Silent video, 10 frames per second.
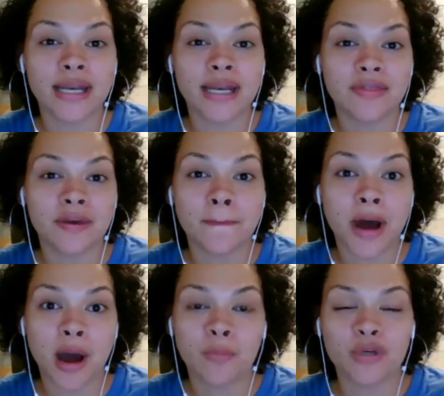what the
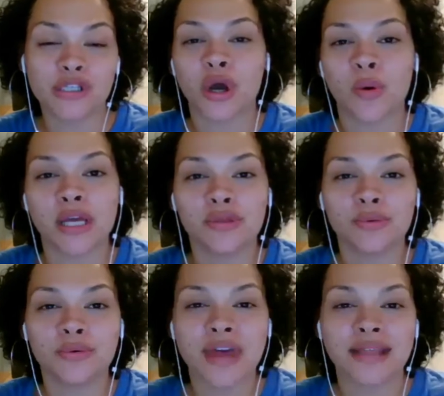mom was going
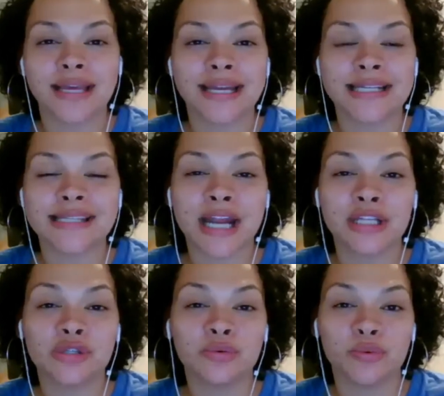through that they
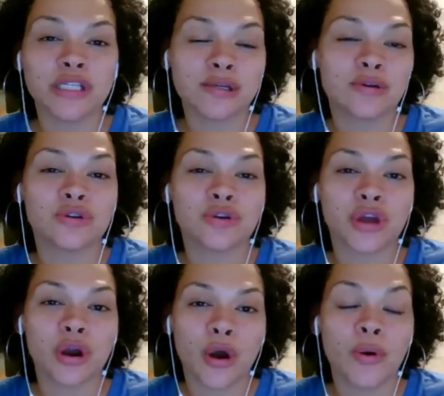decided to research on
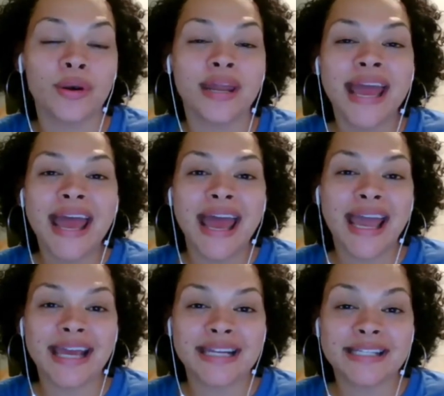their own
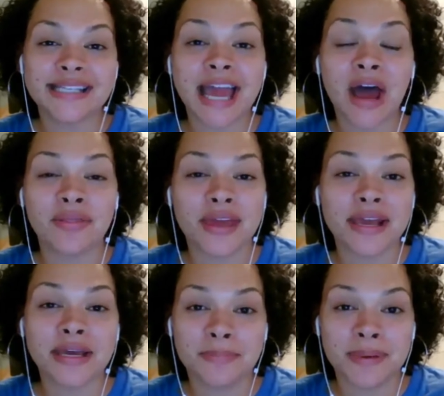and see how
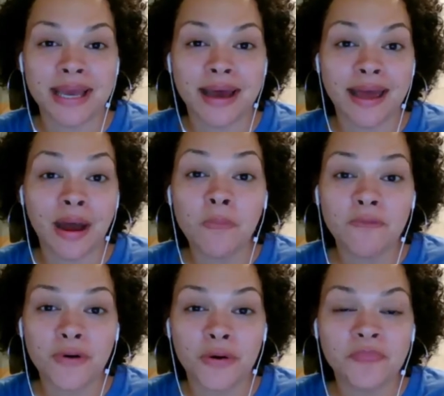they could be
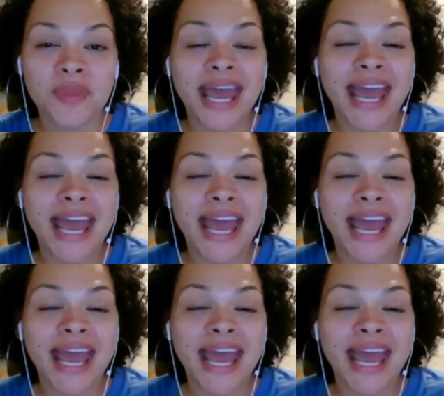helpful.